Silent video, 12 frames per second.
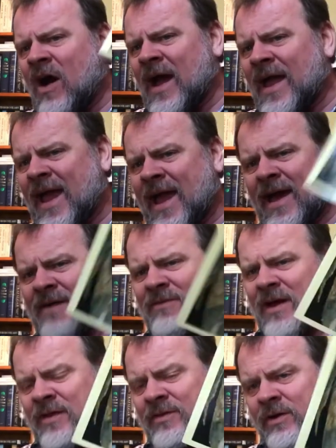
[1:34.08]
I have
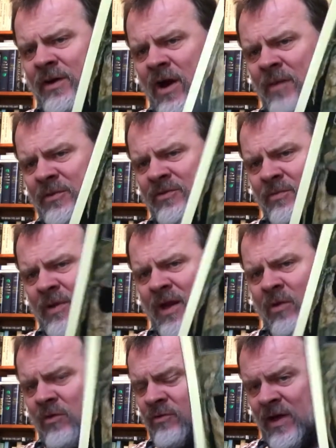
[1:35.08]
other copies of
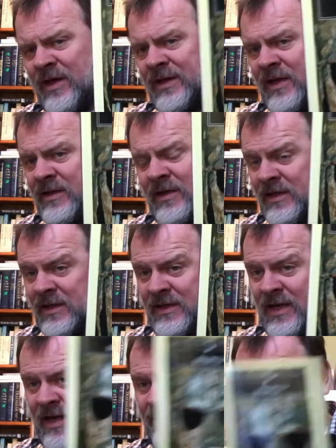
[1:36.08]
Beowulf. I didn't
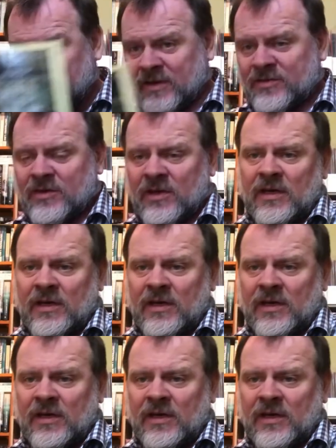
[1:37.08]
have this.